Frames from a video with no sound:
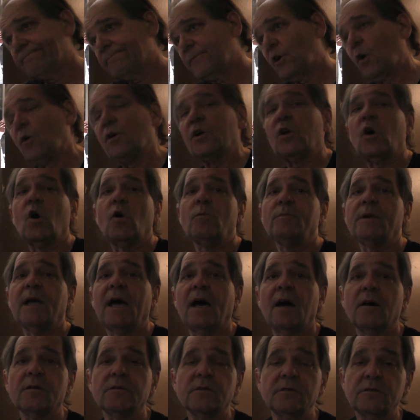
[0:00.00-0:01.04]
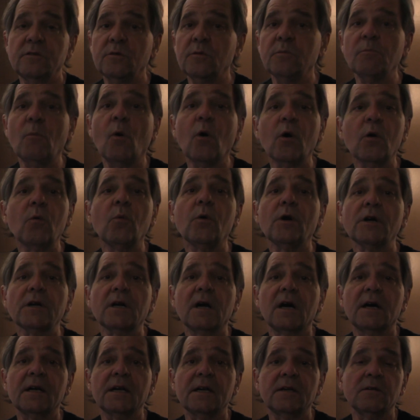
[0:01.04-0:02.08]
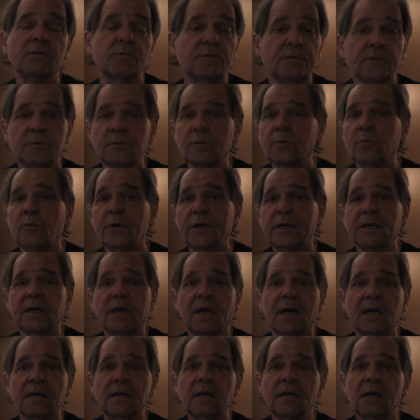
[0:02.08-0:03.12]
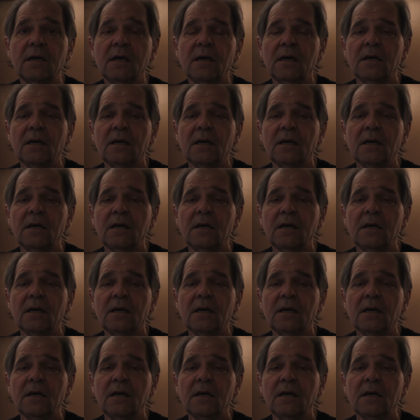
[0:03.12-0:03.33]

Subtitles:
going home now to do more work on it and through the weekend